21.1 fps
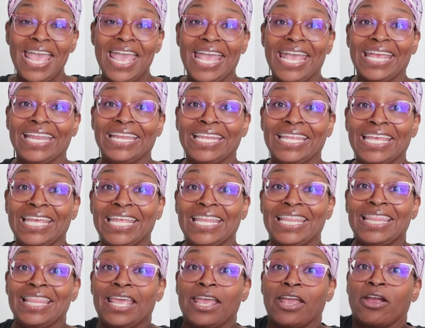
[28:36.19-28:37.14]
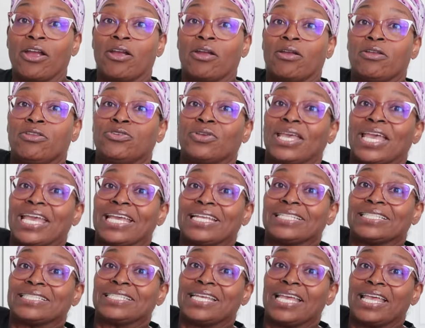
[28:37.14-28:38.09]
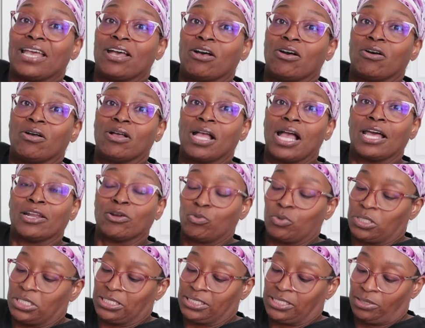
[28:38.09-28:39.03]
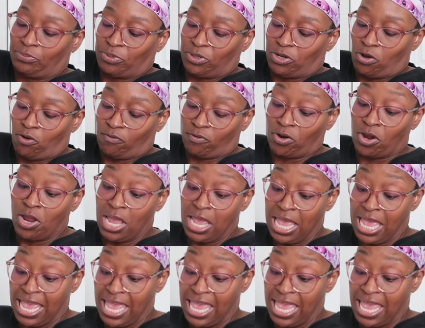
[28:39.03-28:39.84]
And in there, you can't tell. I don't want to tip it over.